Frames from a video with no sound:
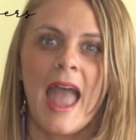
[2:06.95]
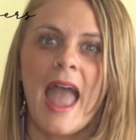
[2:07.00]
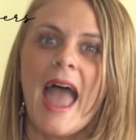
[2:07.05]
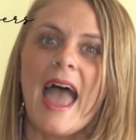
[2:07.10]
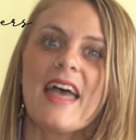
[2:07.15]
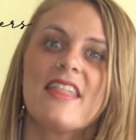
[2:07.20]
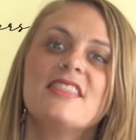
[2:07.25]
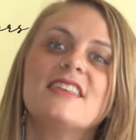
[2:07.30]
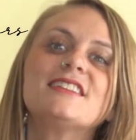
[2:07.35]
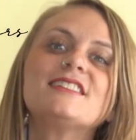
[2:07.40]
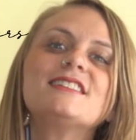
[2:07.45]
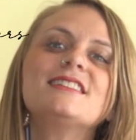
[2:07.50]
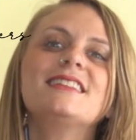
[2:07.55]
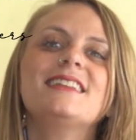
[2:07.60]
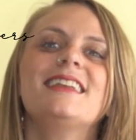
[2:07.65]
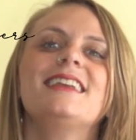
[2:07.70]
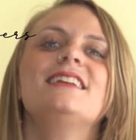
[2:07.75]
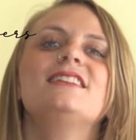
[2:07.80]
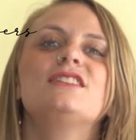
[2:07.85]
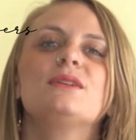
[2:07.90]
And this
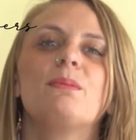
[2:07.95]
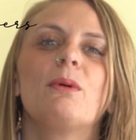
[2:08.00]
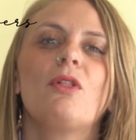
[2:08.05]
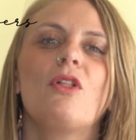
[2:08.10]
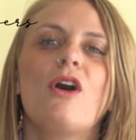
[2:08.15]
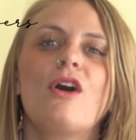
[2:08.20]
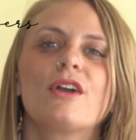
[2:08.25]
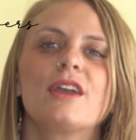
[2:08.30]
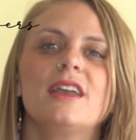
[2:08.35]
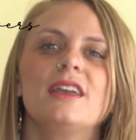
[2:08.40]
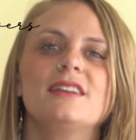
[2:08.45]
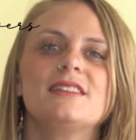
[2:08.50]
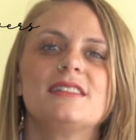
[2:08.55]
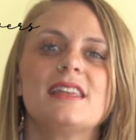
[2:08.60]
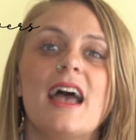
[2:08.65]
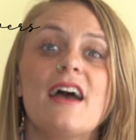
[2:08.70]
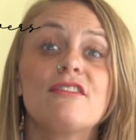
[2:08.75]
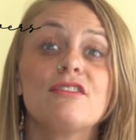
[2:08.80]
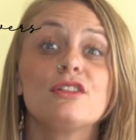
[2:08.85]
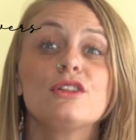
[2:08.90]
need to belong is
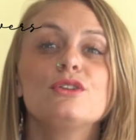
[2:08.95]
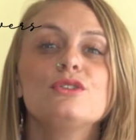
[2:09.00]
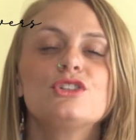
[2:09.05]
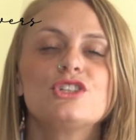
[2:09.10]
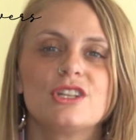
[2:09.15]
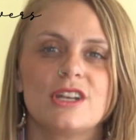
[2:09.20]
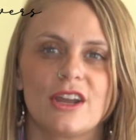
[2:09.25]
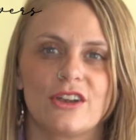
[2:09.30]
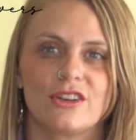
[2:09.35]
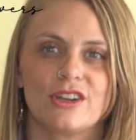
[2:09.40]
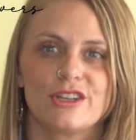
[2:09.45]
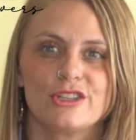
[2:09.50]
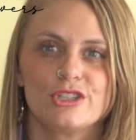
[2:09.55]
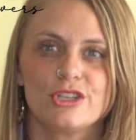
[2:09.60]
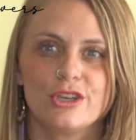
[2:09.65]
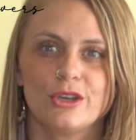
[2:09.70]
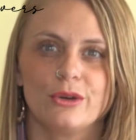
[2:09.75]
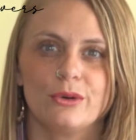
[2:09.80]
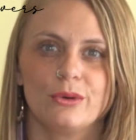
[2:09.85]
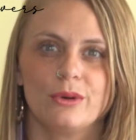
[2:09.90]
evolutionary
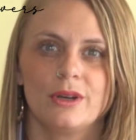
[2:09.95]
too.